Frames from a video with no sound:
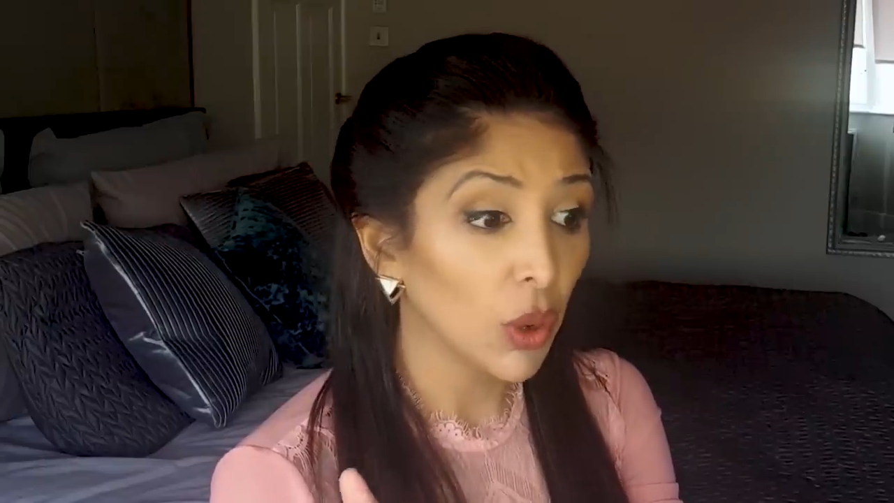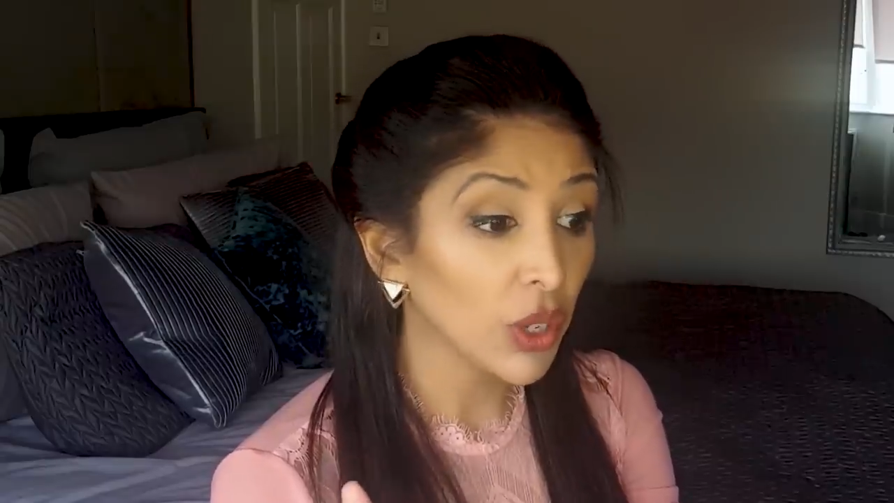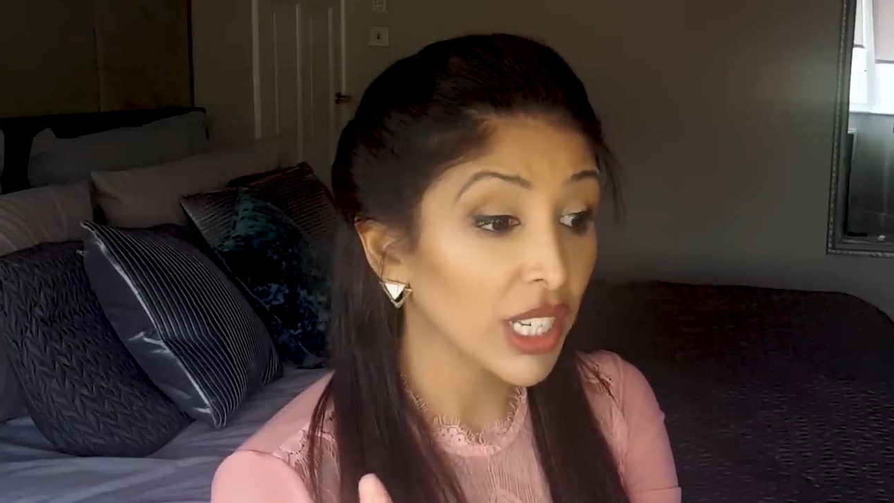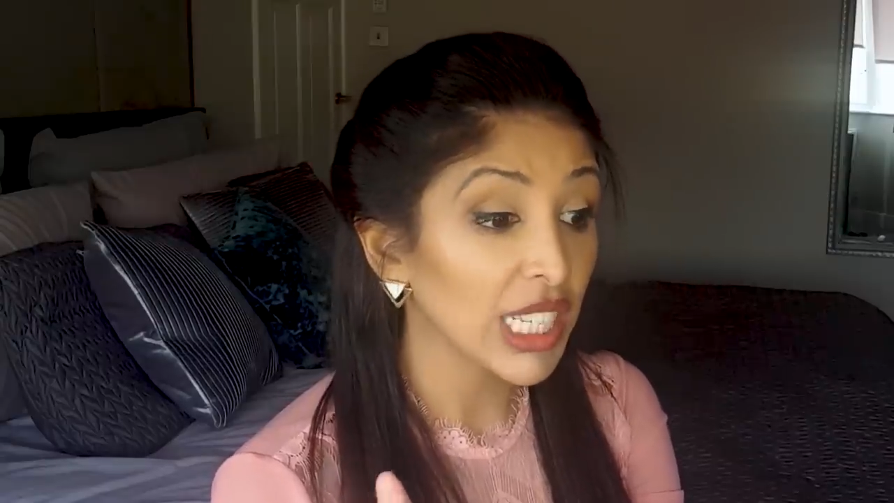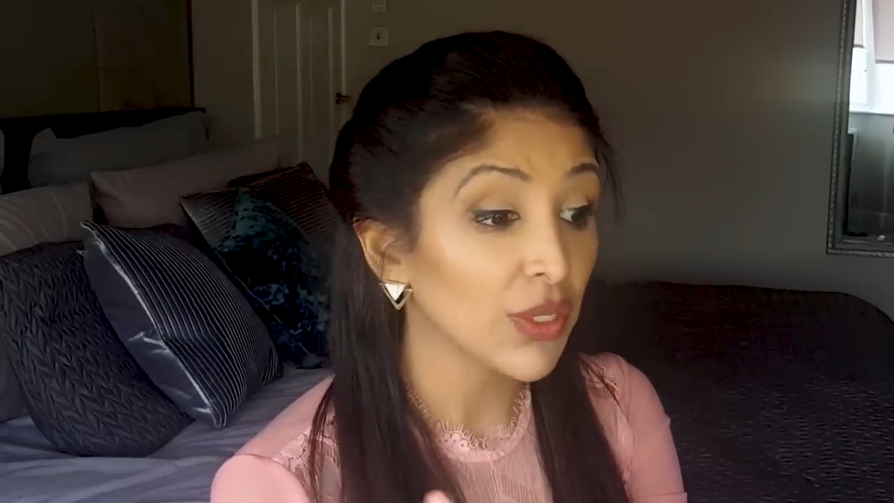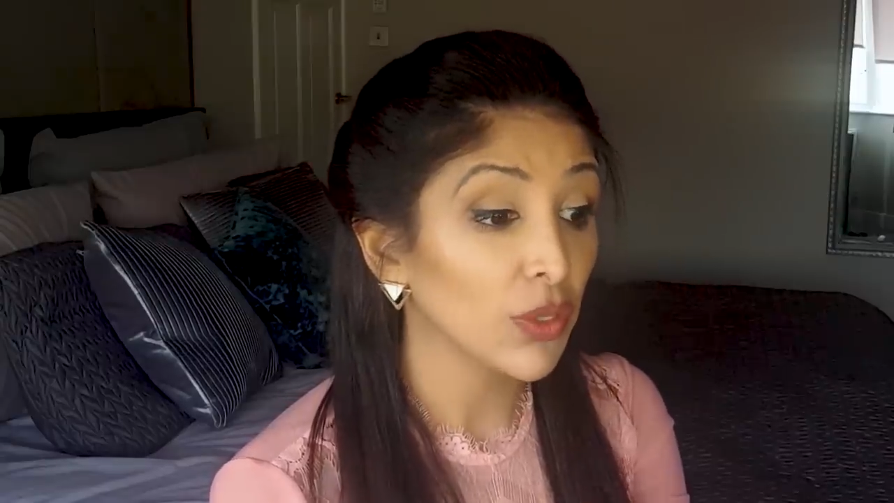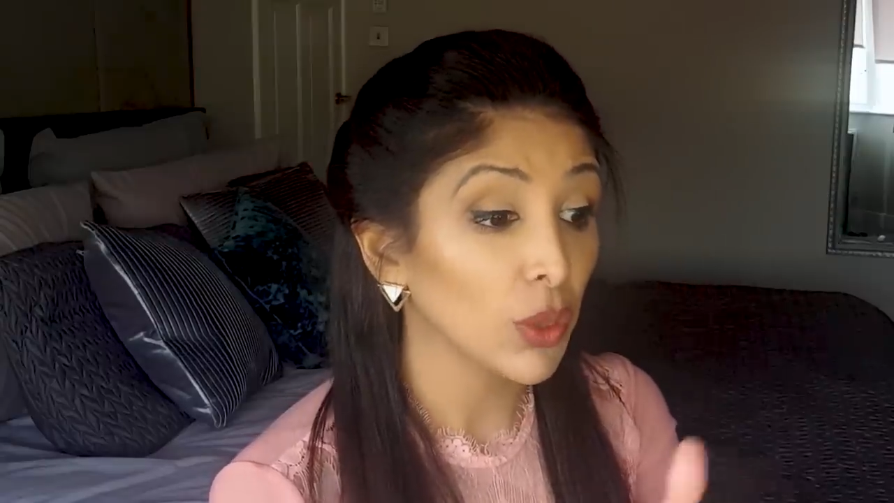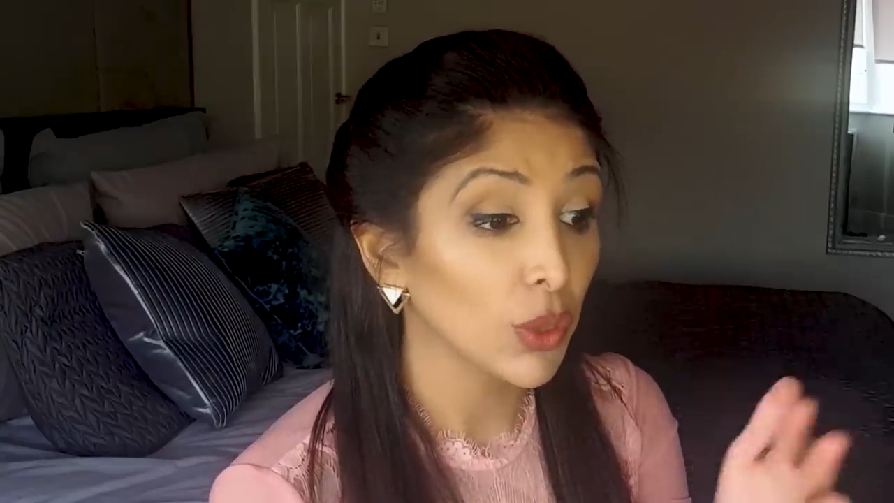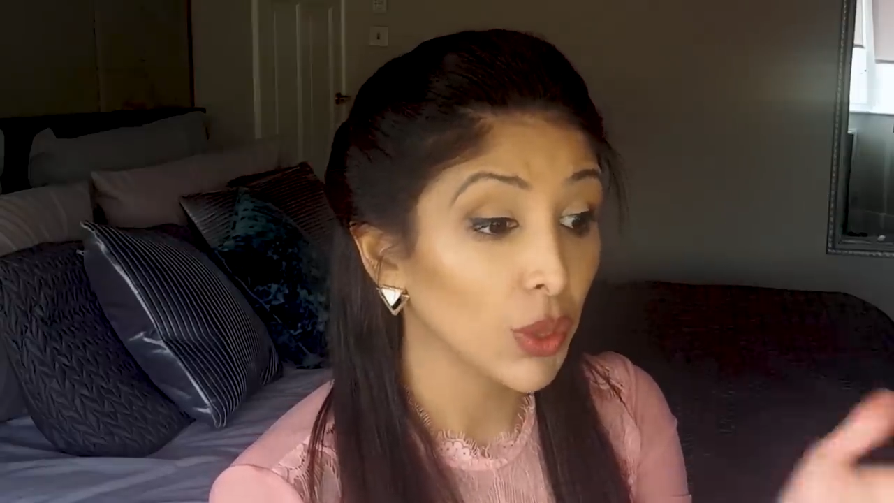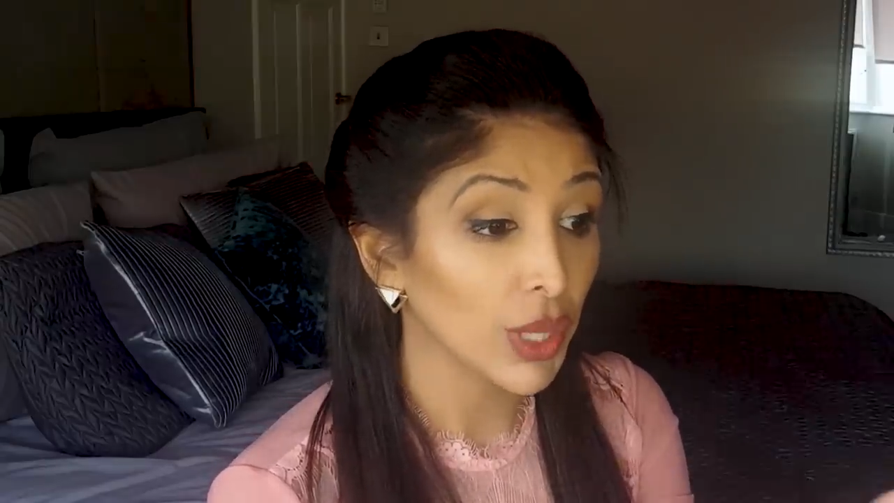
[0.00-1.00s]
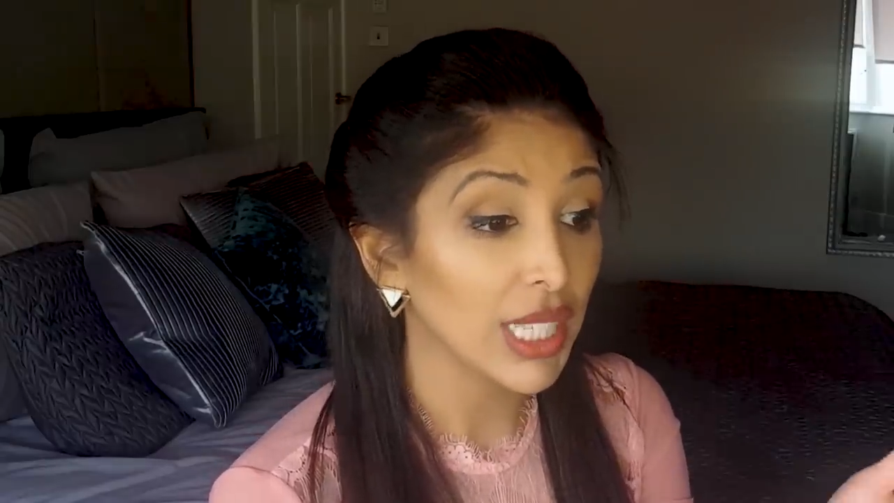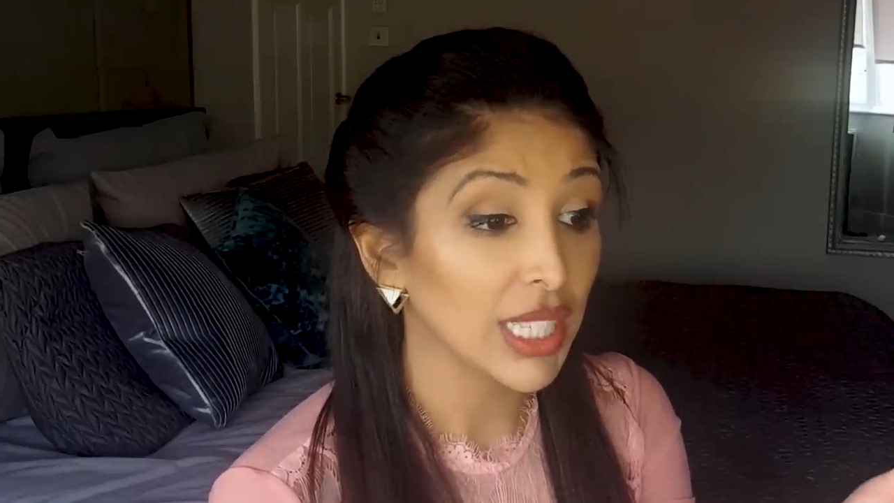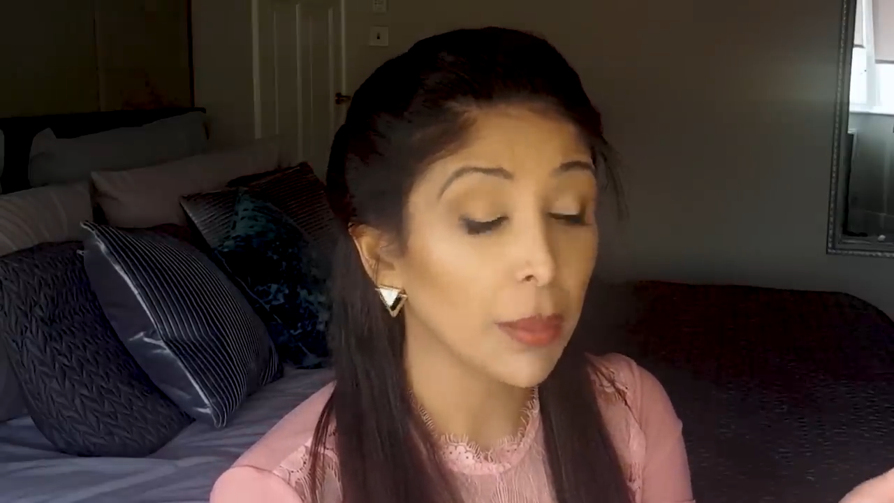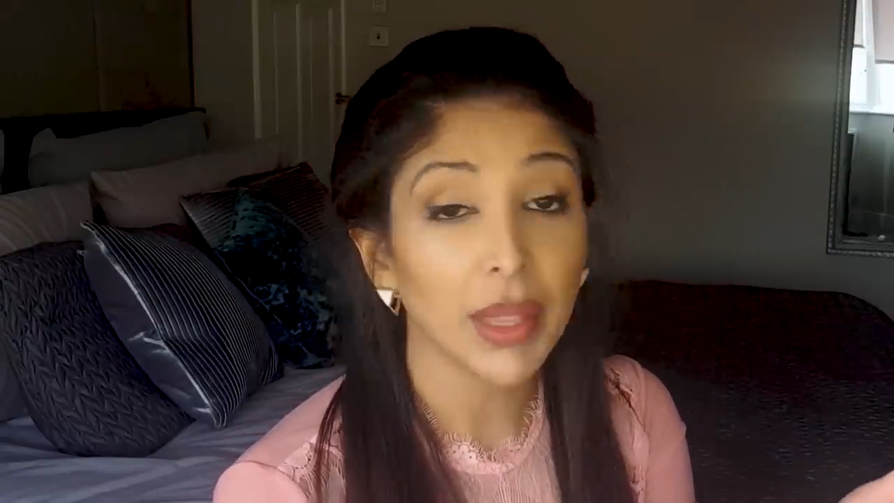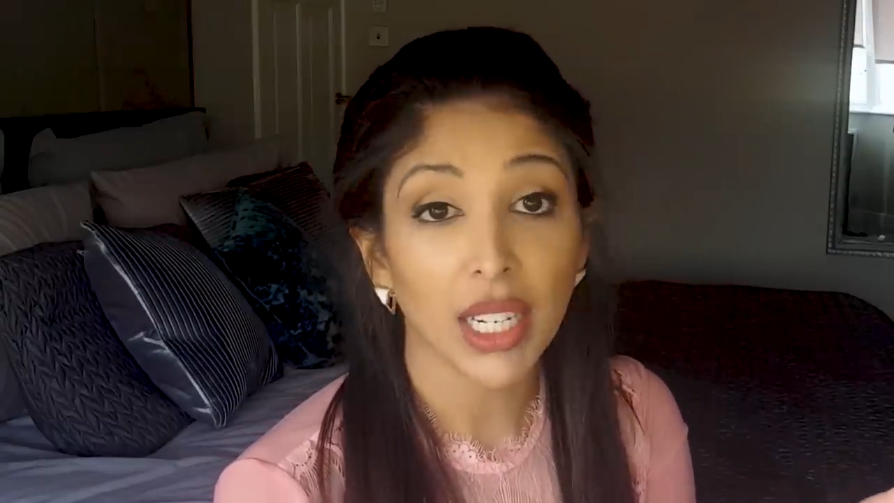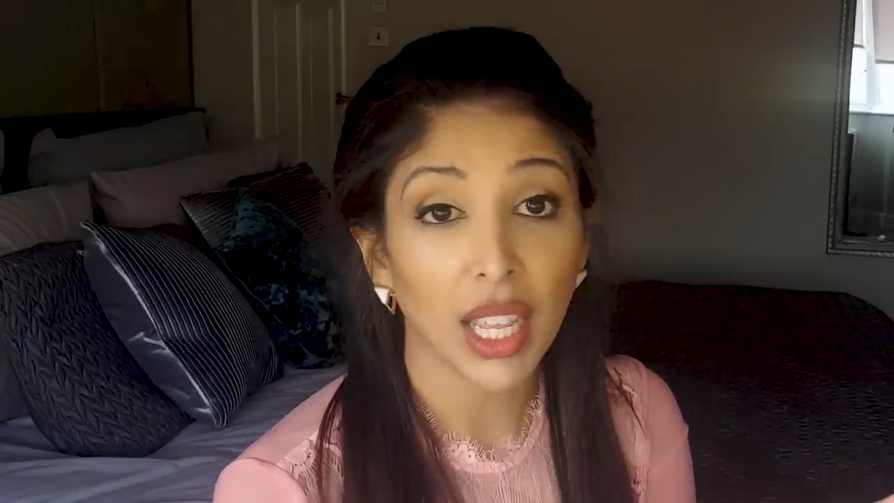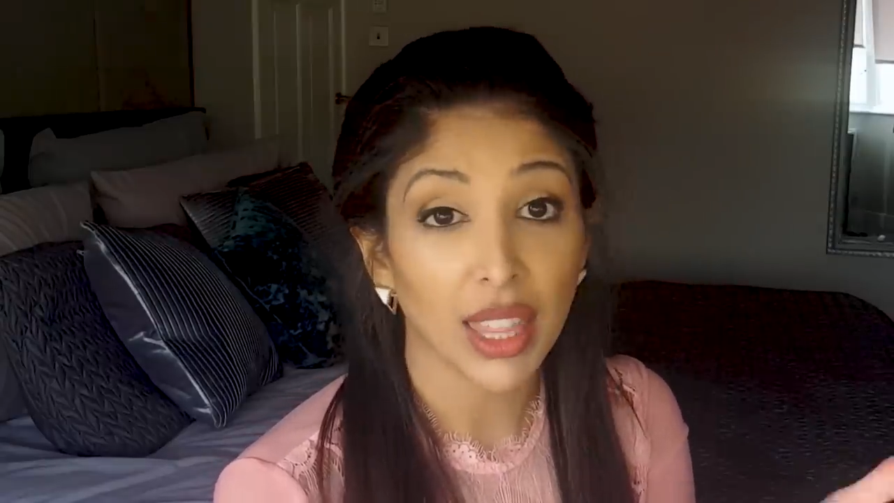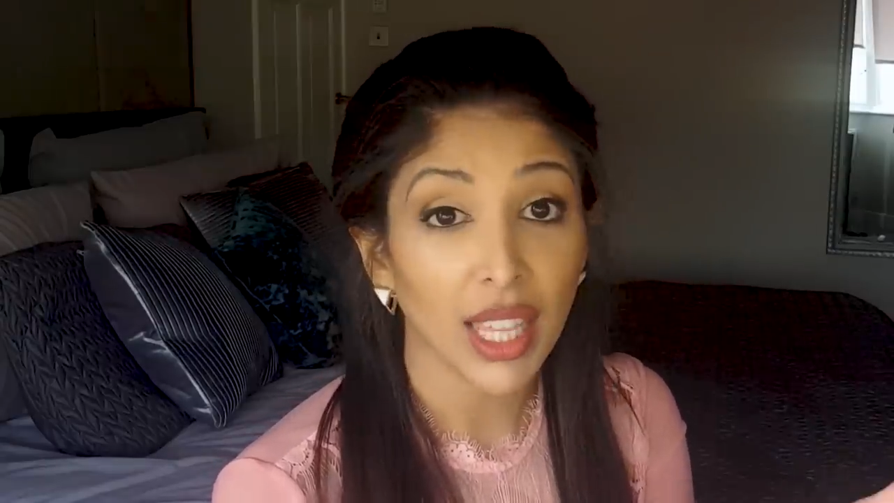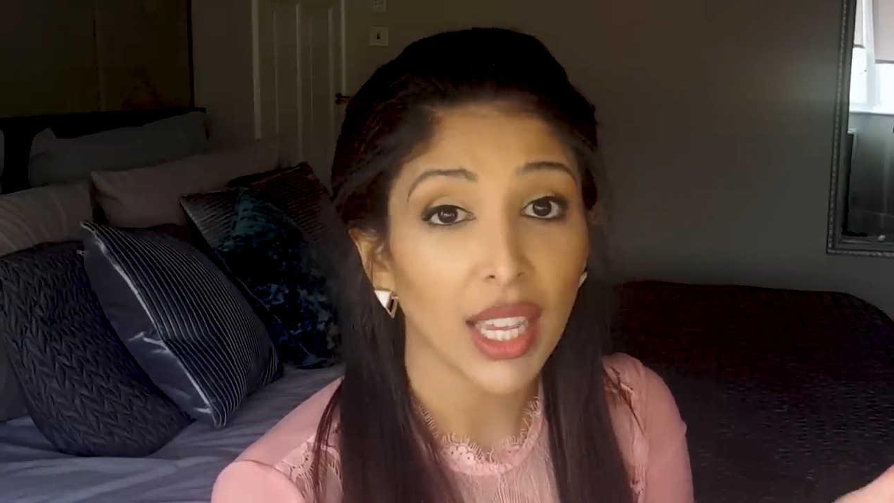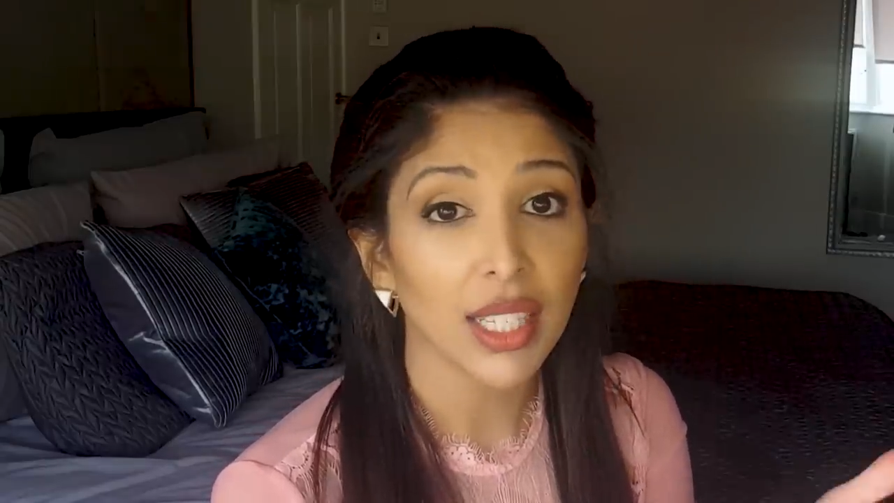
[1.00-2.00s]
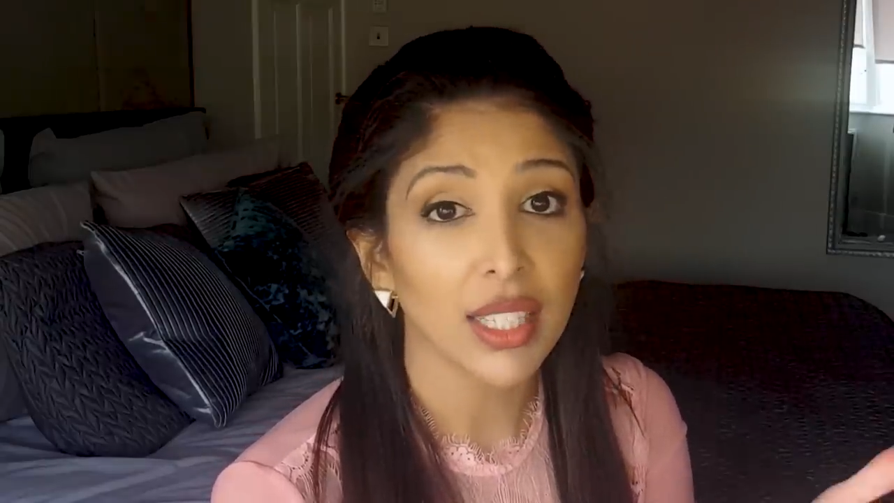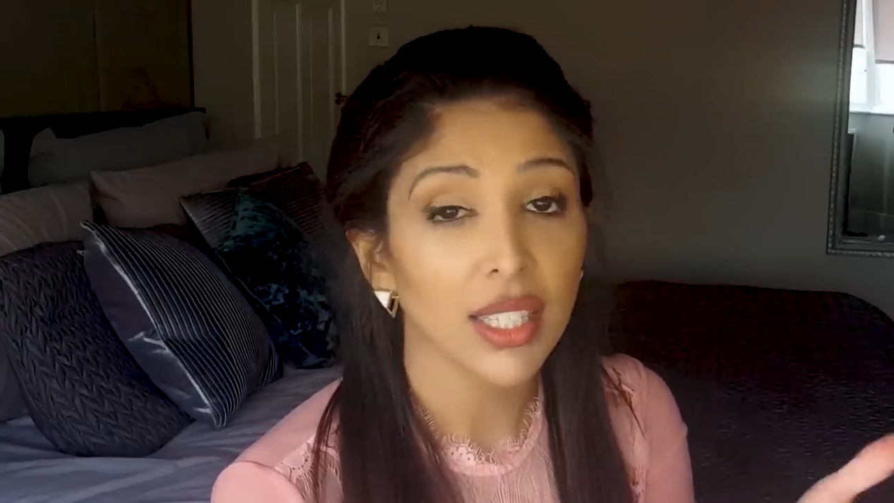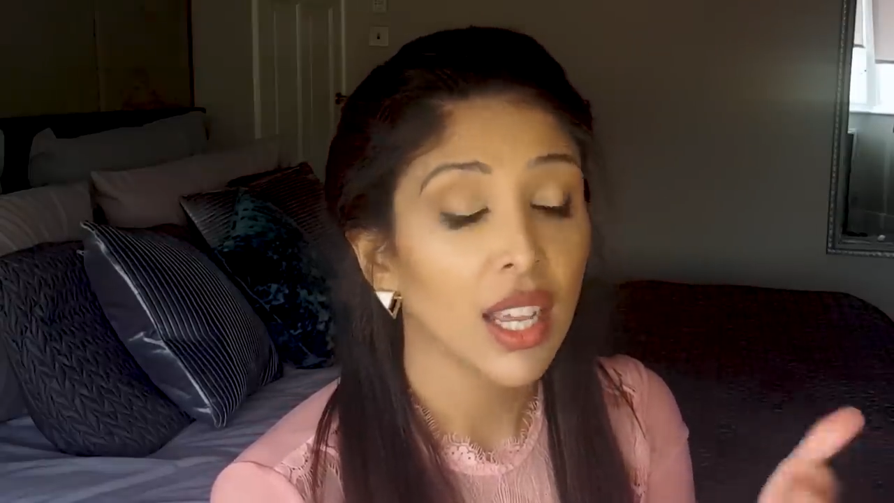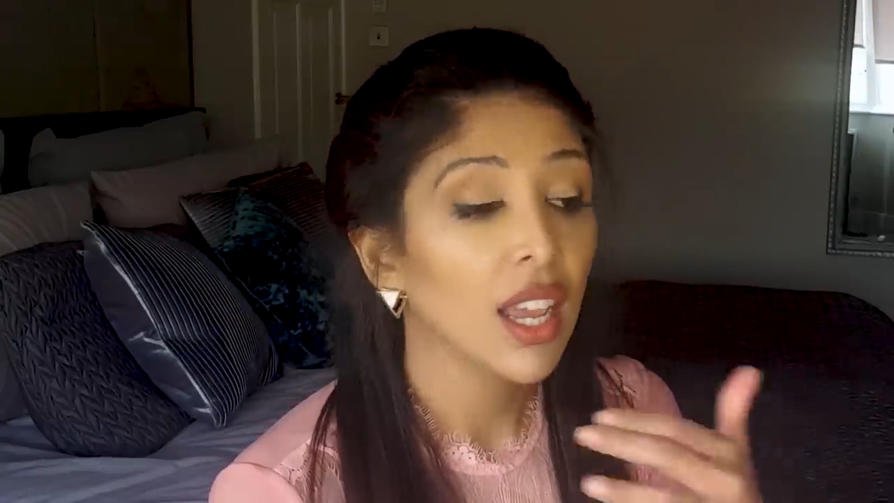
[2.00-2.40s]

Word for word: honest, for something like this,